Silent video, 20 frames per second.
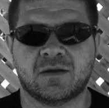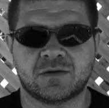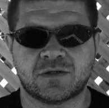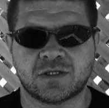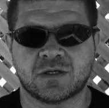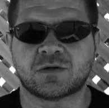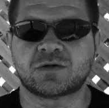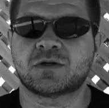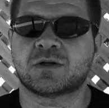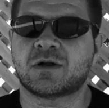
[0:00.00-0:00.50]

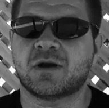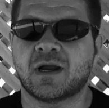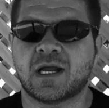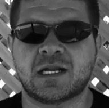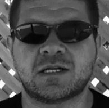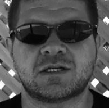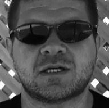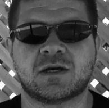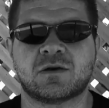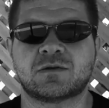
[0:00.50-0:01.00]
children,
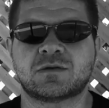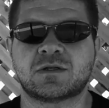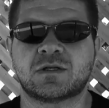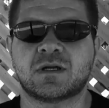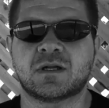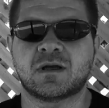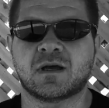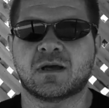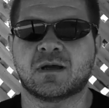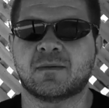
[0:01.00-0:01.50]

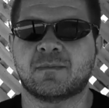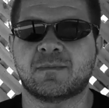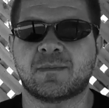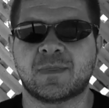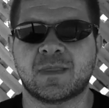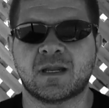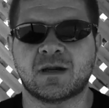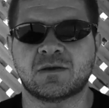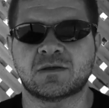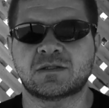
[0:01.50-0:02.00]
grandchildren,
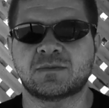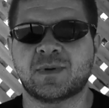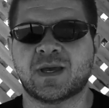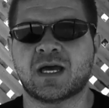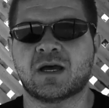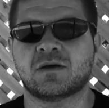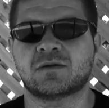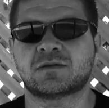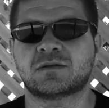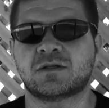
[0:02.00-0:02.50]

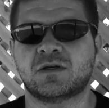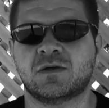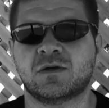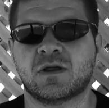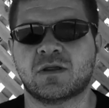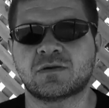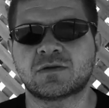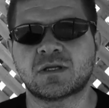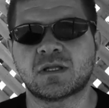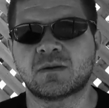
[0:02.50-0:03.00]
spouse,
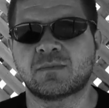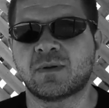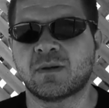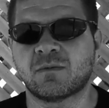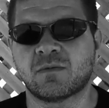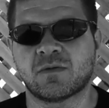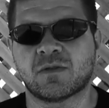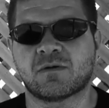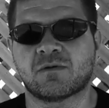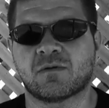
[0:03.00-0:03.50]
there's other
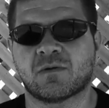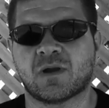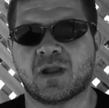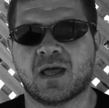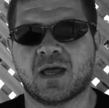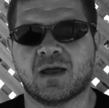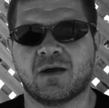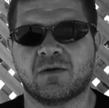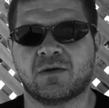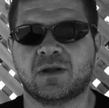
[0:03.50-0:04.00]
people that
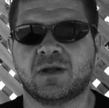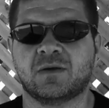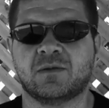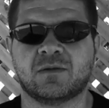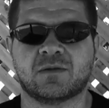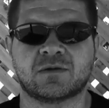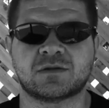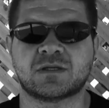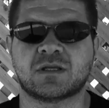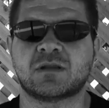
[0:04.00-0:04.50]
rely on
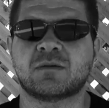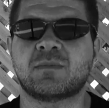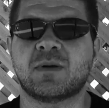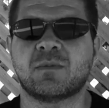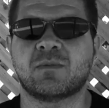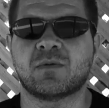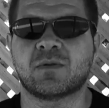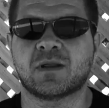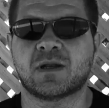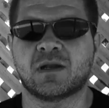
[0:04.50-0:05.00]
you. There's other
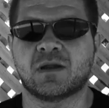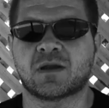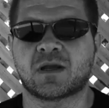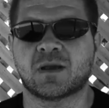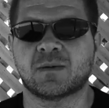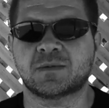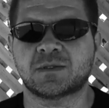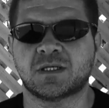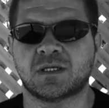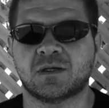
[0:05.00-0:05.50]
people that look
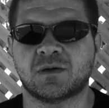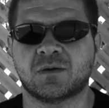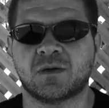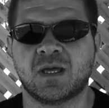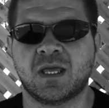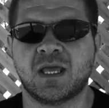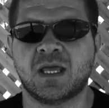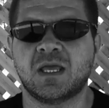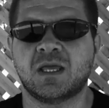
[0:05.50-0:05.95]
up to you.